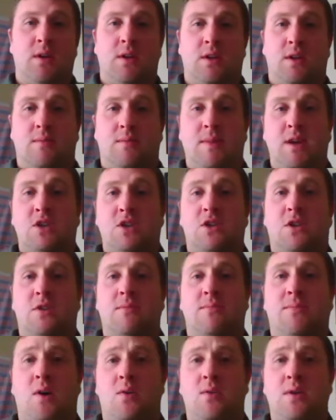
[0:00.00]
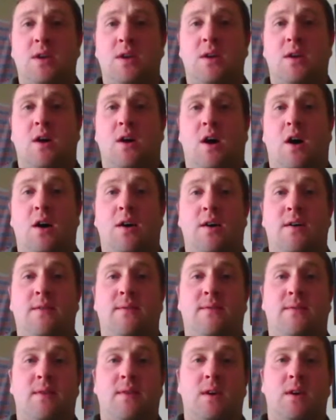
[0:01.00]
The major component
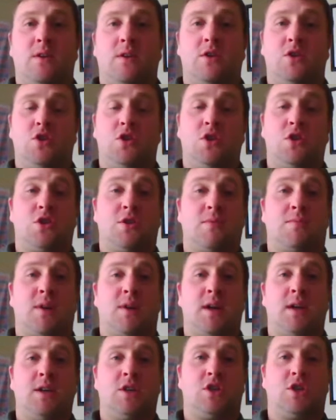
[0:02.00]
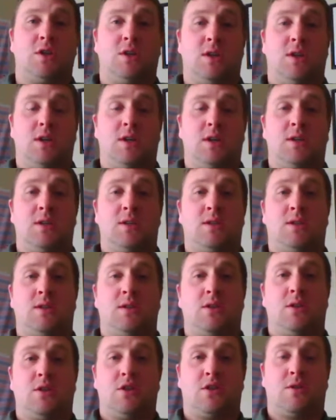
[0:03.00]
of the judicial branch is
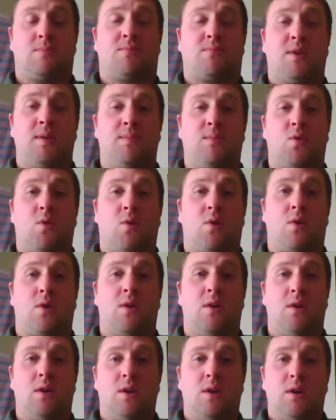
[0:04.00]
the Supreme Court.